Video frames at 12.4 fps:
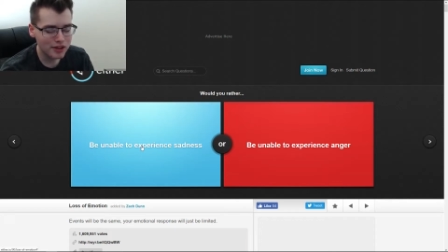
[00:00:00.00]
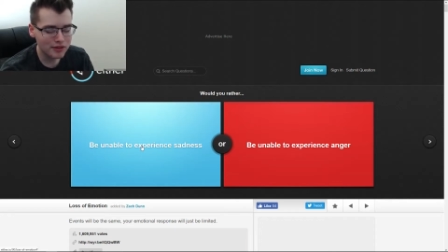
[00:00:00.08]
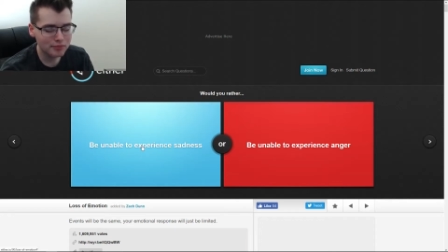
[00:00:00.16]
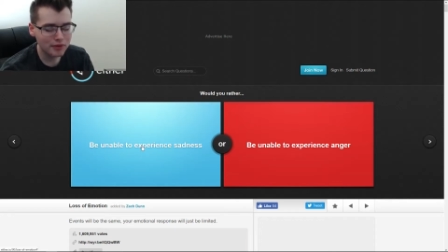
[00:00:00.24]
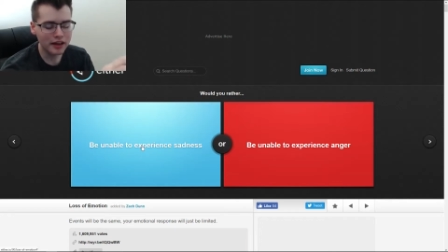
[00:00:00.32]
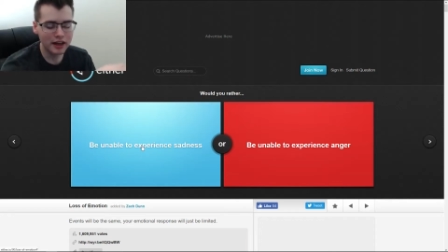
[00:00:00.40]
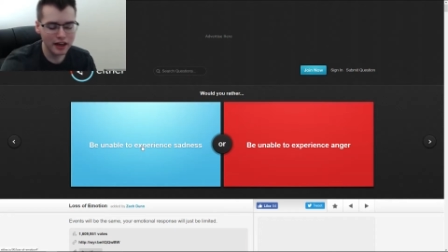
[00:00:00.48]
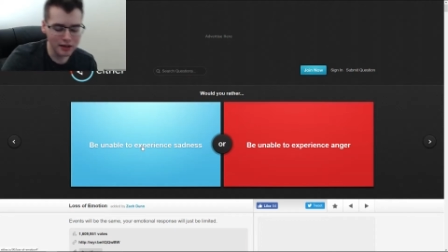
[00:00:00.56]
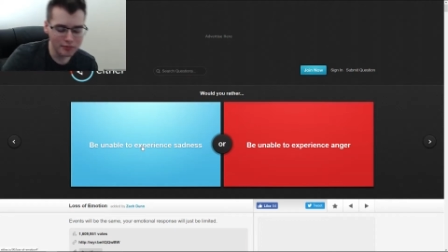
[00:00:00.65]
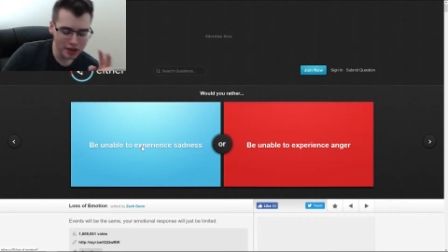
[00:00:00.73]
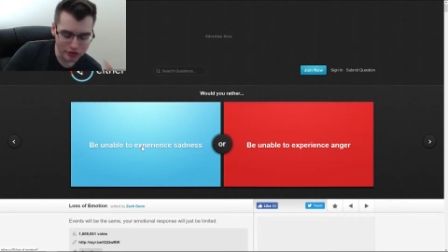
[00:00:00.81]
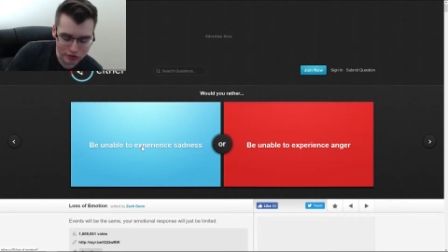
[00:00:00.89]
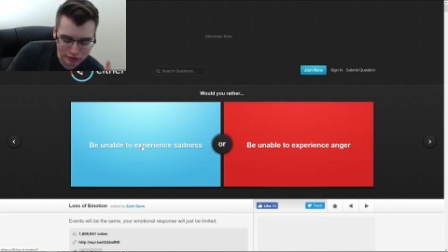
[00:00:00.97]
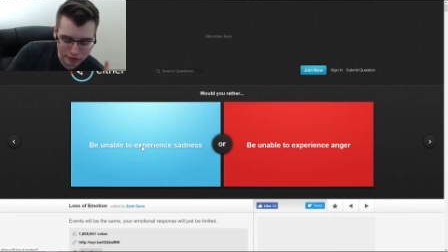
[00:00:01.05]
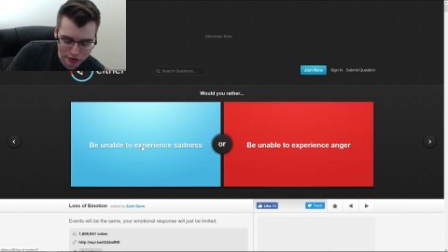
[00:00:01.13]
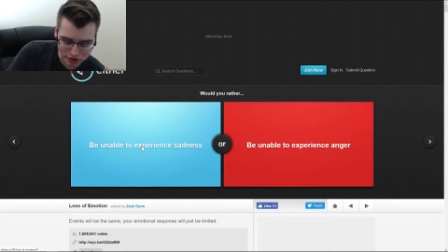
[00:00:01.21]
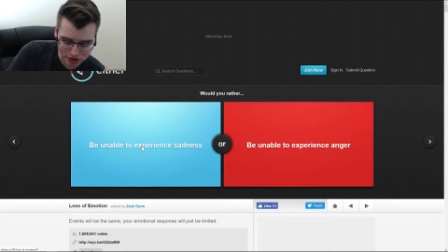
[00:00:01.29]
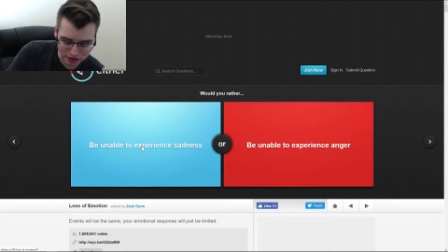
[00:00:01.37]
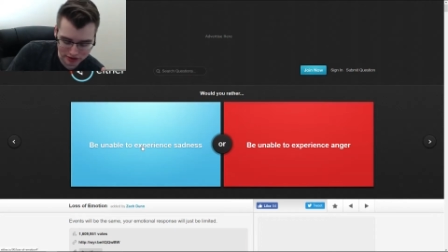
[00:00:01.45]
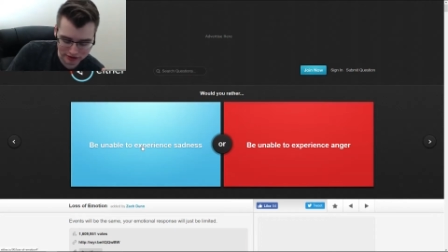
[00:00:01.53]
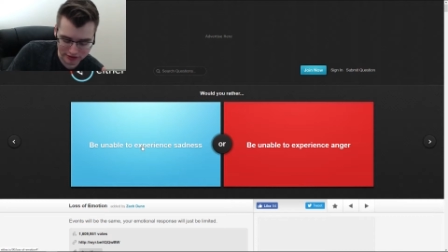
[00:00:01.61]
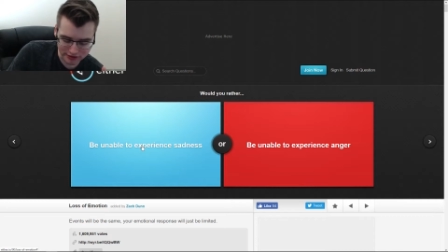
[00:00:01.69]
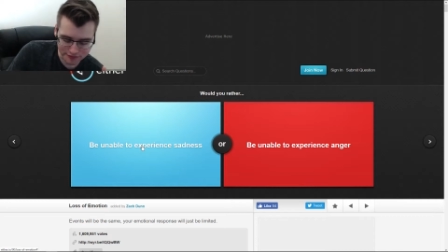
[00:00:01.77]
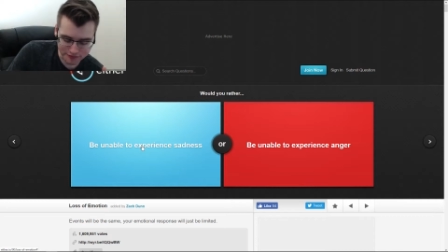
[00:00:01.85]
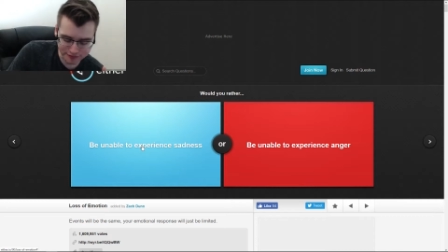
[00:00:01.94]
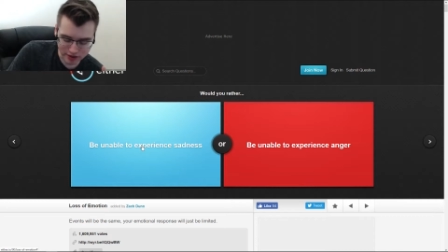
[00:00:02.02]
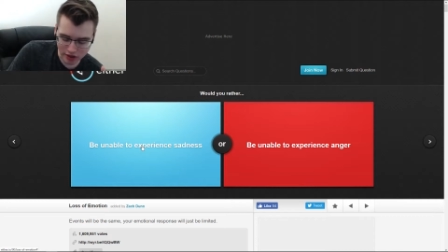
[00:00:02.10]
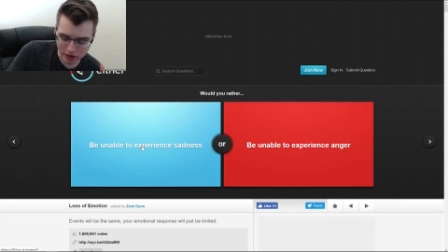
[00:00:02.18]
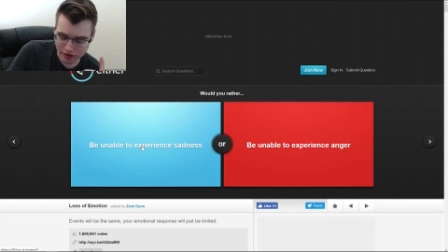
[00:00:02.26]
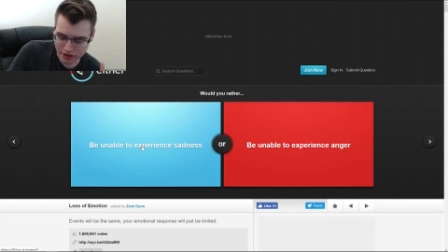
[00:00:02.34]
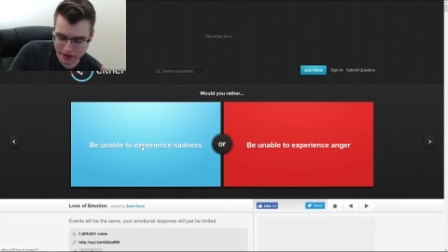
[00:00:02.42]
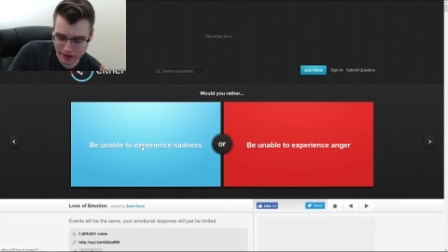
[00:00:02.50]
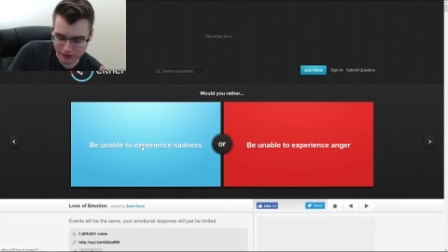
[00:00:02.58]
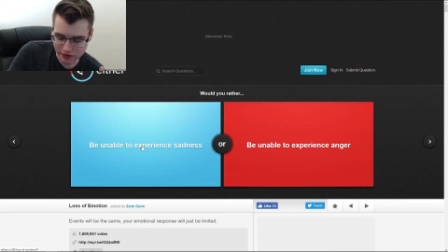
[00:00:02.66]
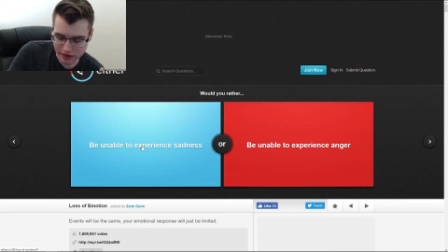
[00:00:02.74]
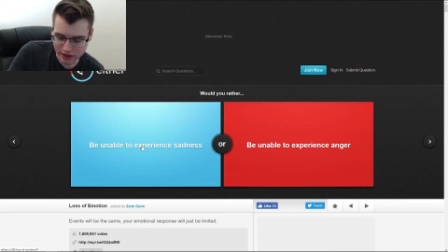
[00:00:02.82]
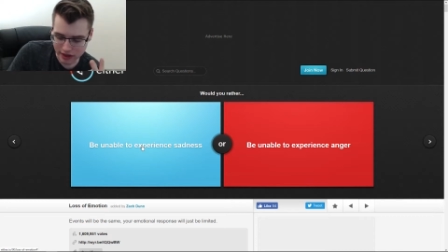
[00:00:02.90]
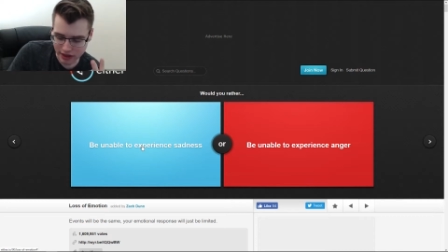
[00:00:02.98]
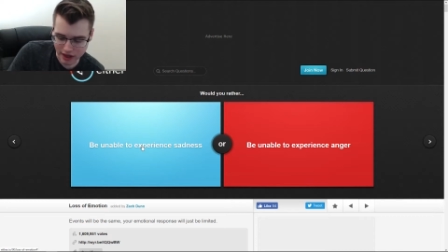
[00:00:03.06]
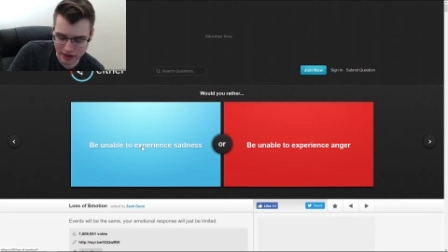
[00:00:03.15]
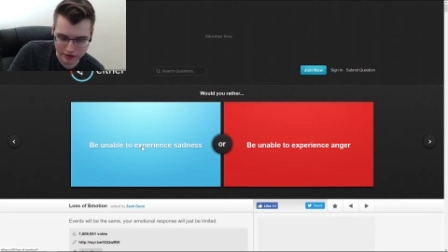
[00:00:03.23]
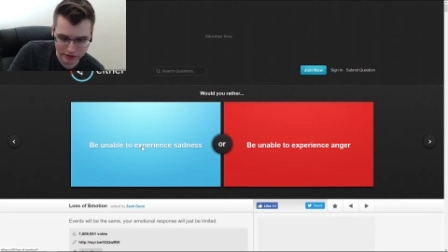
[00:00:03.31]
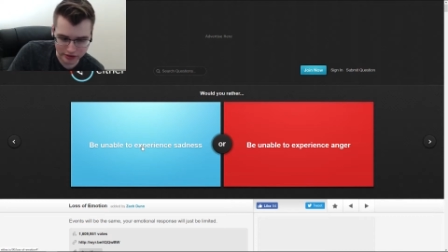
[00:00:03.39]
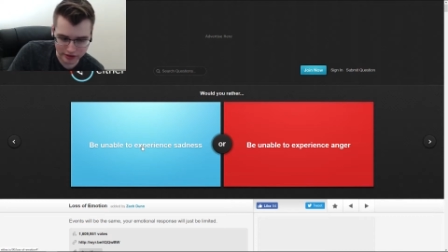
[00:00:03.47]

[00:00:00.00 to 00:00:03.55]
my two emotions are indifferent and anger.